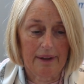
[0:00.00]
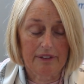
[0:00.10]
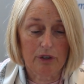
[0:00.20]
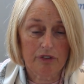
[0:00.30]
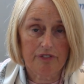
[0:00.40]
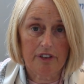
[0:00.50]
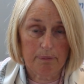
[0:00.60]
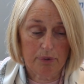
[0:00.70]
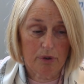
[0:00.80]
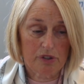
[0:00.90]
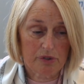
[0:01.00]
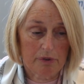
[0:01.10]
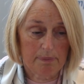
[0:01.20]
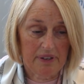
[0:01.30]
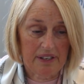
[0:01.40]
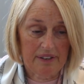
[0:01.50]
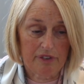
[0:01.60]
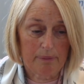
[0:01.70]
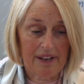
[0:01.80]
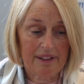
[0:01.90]
a useful approach would be,
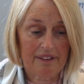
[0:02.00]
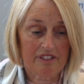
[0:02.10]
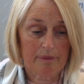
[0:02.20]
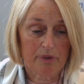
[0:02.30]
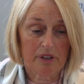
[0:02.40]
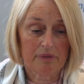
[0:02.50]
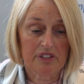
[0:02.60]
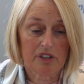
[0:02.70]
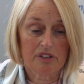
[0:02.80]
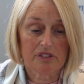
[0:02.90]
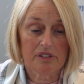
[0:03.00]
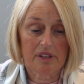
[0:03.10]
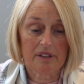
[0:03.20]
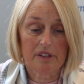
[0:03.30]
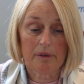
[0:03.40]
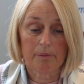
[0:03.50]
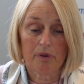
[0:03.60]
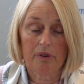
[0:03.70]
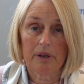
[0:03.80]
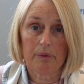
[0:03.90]
if you make this employee redundant and the
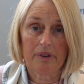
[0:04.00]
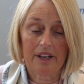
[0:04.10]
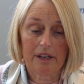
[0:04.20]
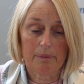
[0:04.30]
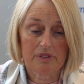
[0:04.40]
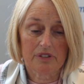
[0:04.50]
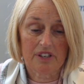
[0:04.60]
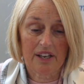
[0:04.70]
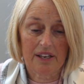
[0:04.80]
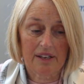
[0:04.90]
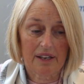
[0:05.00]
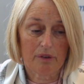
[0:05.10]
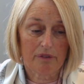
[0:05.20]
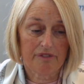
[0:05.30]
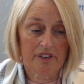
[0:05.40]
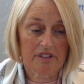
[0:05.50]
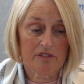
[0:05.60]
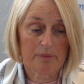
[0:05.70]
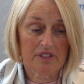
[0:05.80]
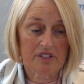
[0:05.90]
employee were able to take an unfair
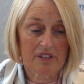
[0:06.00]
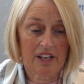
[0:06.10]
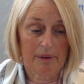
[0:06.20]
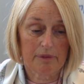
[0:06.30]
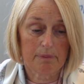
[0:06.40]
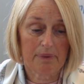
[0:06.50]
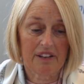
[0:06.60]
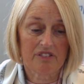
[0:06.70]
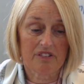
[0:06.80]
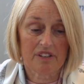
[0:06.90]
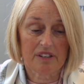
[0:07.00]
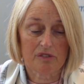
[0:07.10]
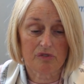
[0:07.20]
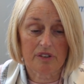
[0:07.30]
dismissal claim on the basis then